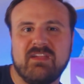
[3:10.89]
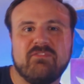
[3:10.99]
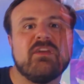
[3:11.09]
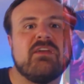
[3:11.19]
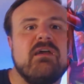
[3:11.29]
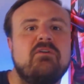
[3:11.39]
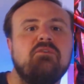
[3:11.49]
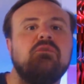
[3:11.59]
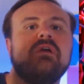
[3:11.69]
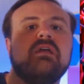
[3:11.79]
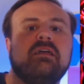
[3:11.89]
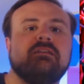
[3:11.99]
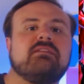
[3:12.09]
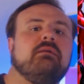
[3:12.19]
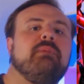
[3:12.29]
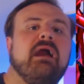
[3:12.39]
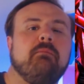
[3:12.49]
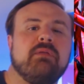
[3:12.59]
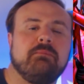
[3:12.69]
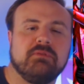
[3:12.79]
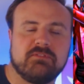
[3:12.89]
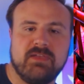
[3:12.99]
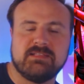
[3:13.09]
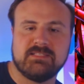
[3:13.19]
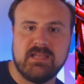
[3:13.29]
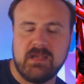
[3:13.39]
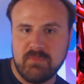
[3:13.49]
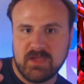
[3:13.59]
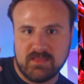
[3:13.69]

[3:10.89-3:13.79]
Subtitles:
figuring out who is going to pound people's faces in.